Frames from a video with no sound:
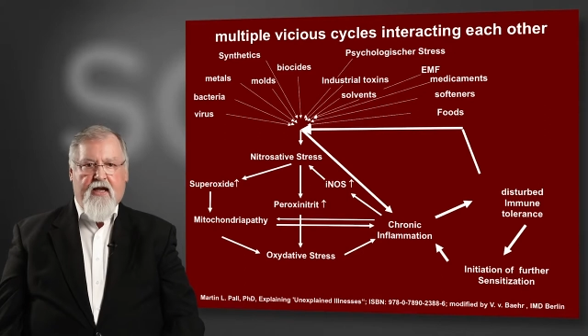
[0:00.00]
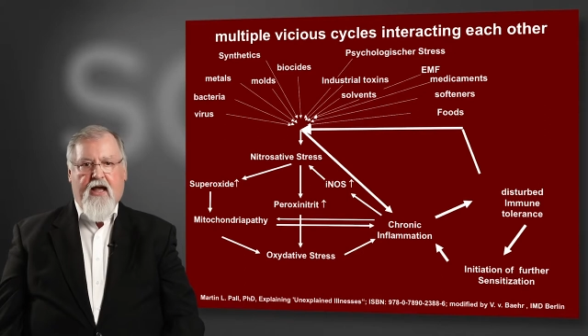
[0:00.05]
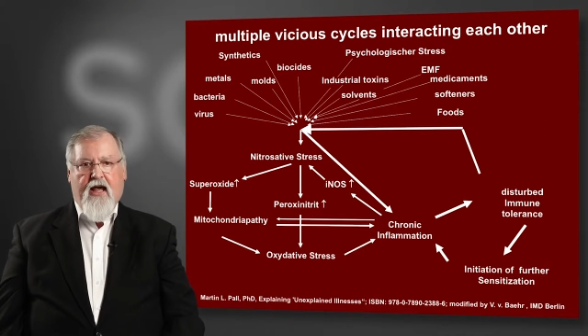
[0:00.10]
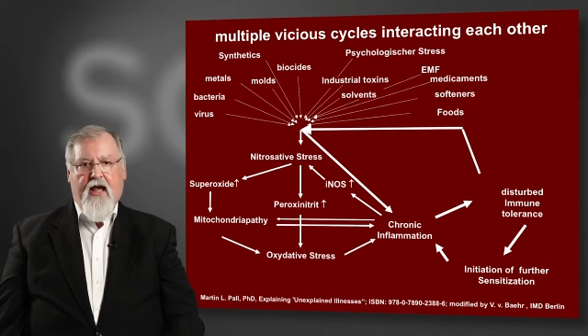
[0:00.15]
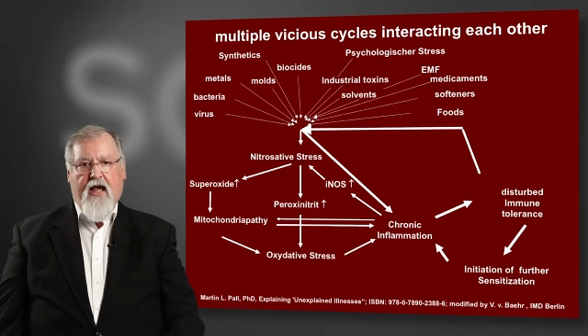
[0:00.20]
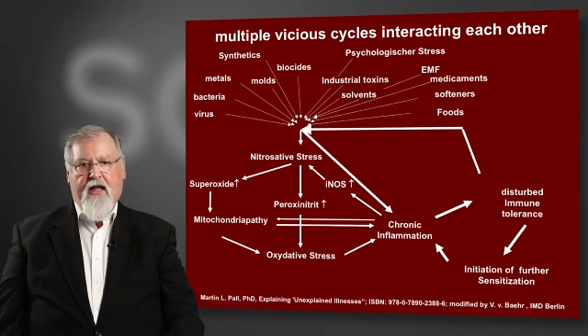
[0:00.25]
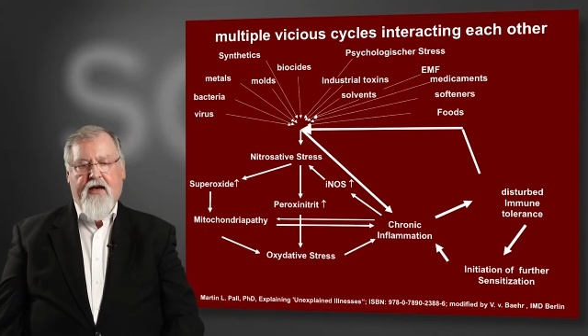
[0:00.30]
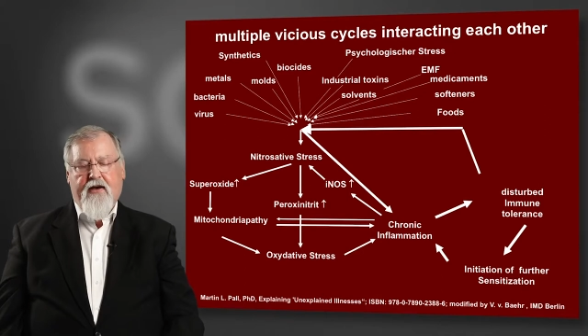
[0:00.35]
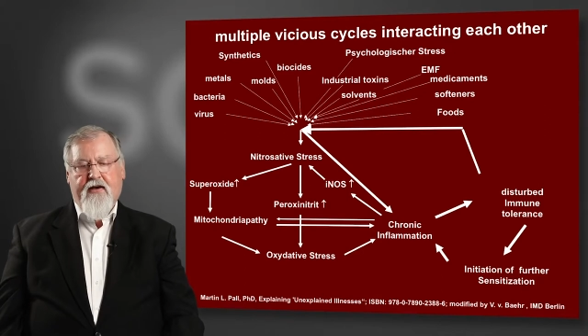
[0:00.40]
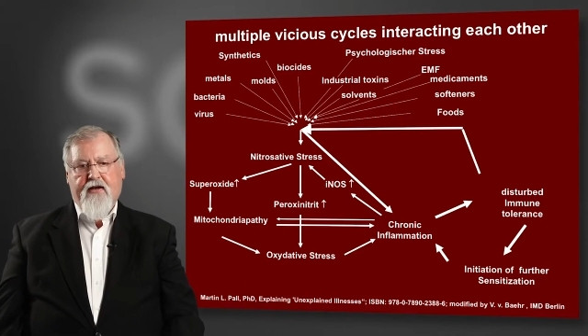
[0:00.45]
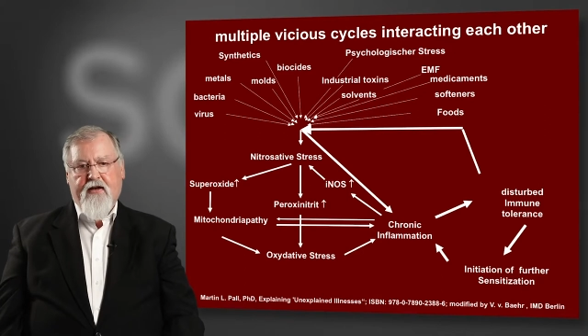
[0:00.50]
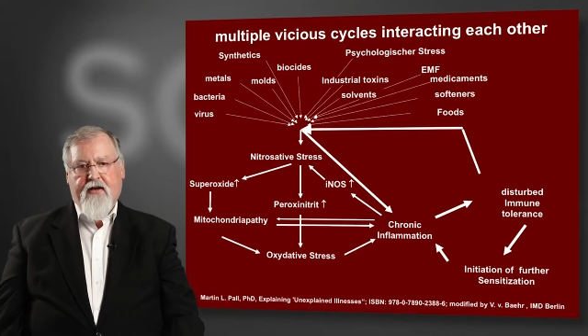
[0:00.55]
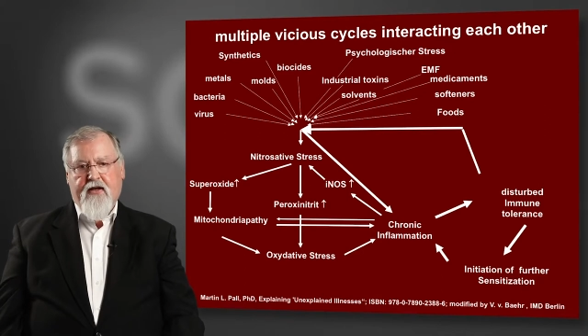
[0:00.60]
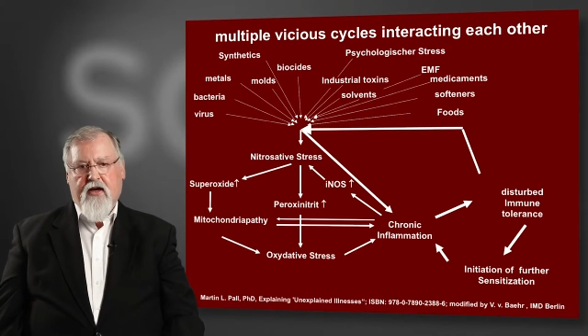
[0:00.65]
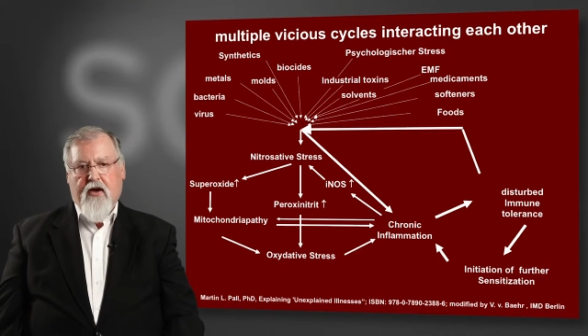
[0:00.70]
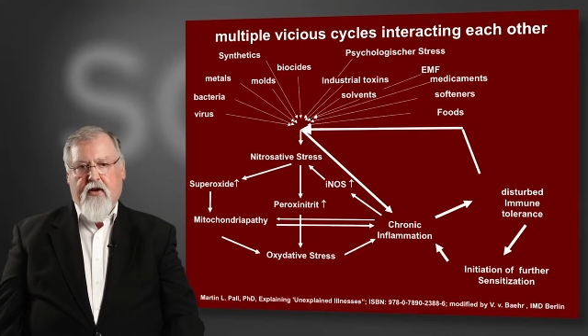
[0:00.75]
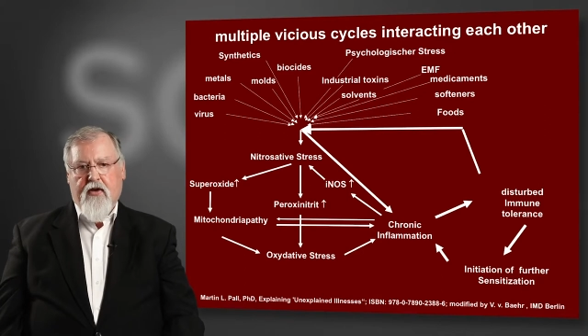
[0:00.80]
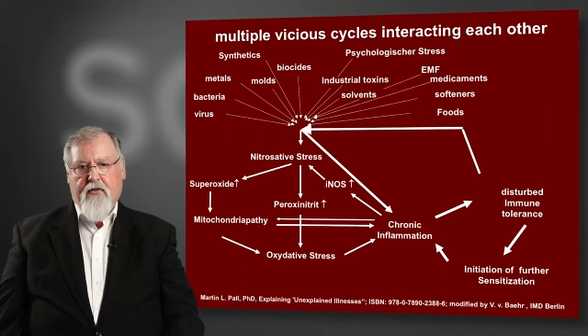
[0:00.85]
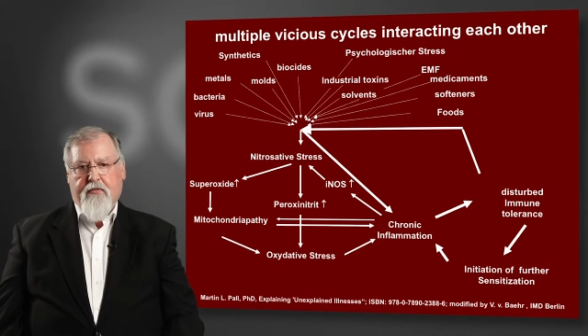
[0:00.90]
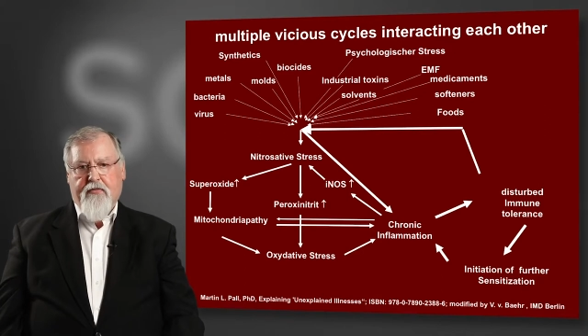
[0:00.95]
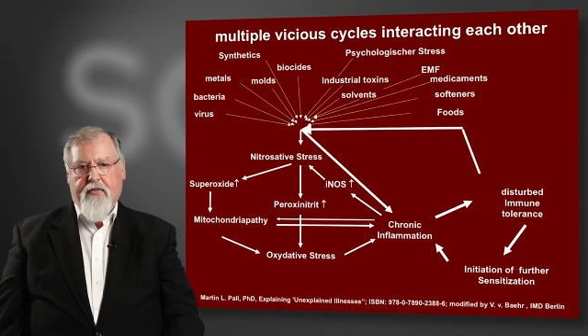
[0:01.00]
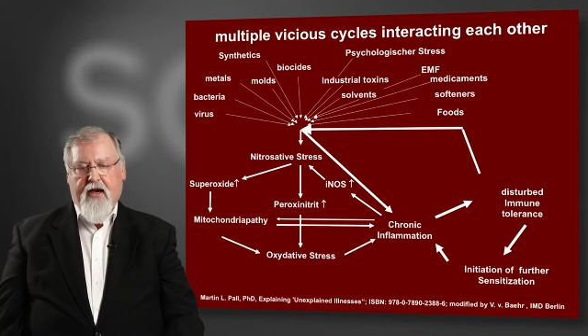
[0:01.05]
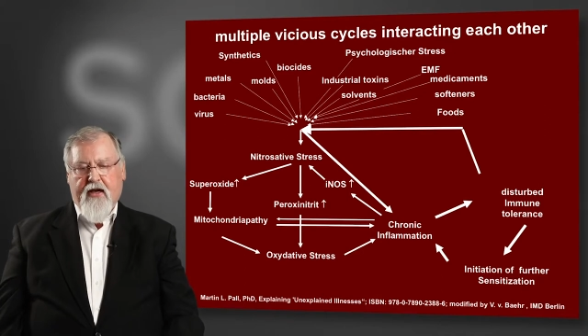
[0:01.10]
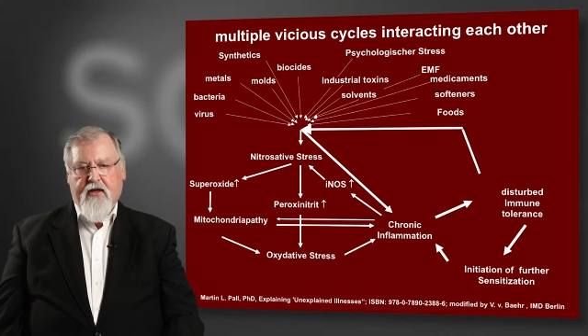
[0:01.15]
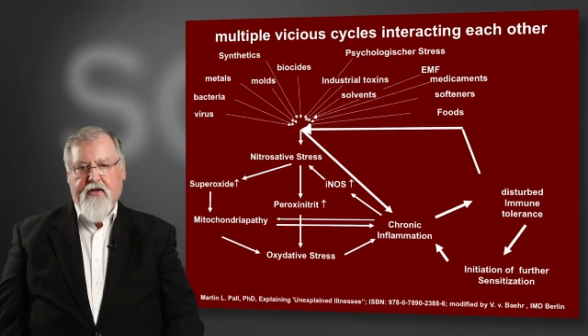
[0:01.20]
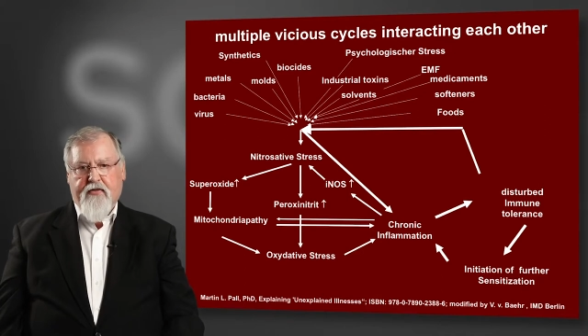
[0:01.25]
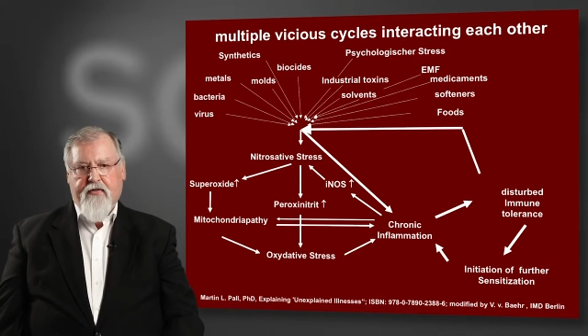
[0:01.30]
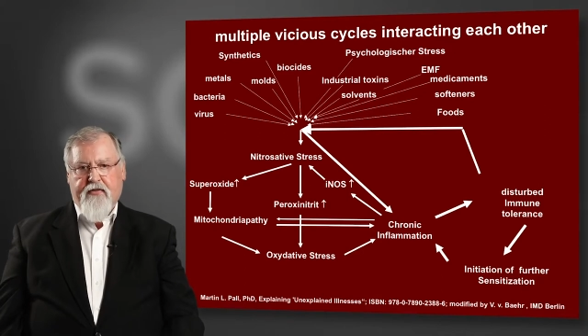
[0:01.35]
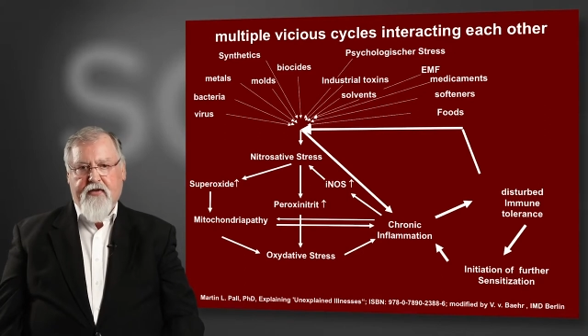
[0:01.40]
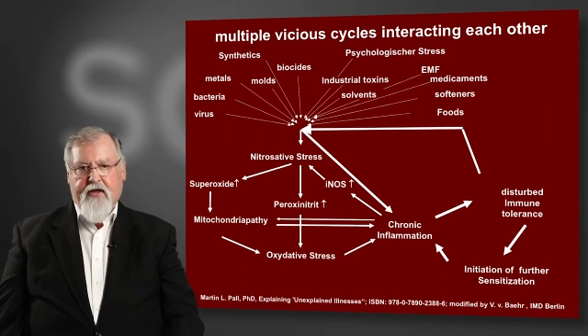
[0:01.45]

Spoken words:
and going back to